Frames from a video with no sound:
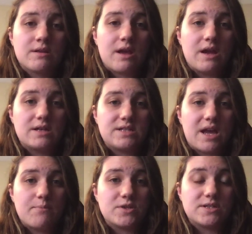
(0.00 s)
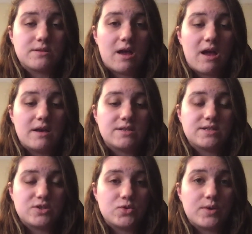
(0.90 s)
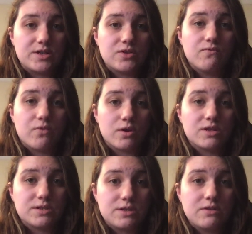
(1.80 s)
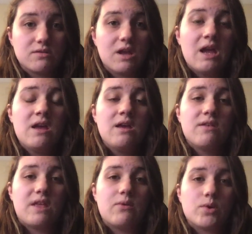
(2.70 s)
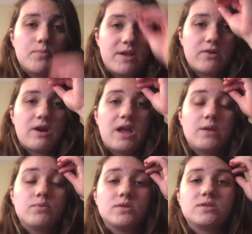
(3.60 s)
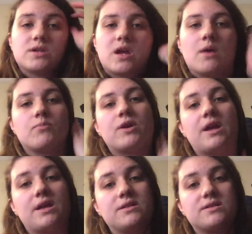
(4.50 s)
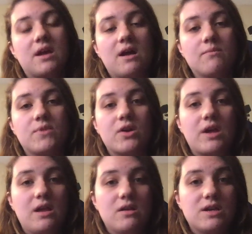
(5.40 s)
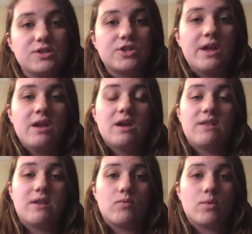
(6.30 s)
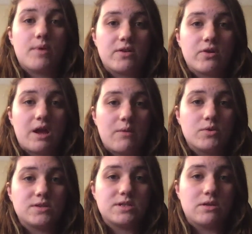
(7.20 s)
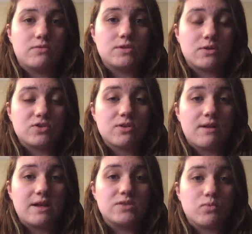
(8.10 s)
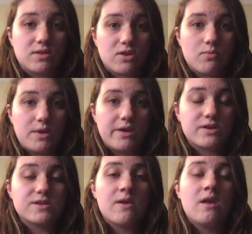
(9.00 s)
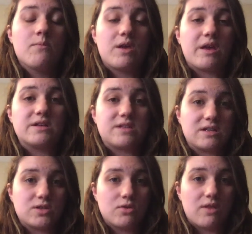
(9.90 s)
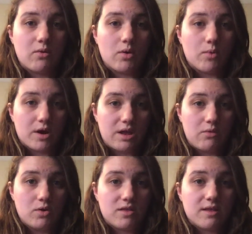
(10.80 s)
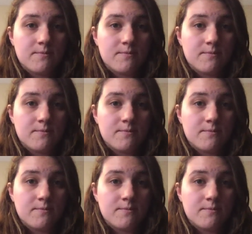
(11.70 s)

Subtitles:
type of situation for the student, they were better able to comprehend their English, and they were better able to socialize with their peers because that's who they were working with.